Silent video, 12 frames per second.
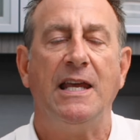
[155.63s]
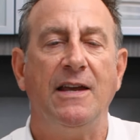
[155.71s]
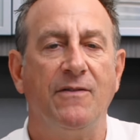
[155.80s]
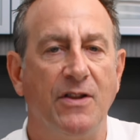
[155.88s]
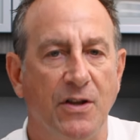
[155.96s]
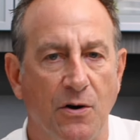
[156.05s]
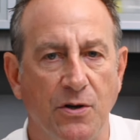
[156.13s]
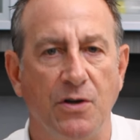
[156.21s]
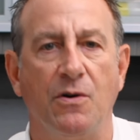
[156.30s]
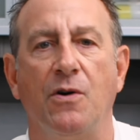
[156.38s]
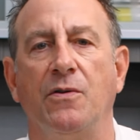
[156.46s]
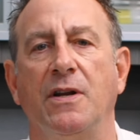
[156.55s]
even though
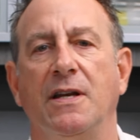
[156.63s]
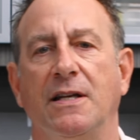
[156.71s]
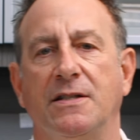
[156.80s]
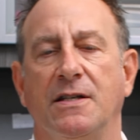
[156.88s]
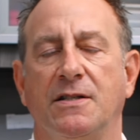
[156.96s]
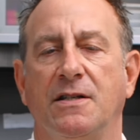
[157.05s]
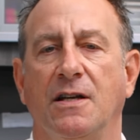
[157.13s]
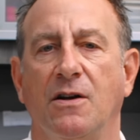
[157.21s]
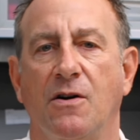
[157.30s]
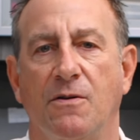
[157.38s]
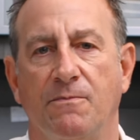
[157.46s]
you own an existing home.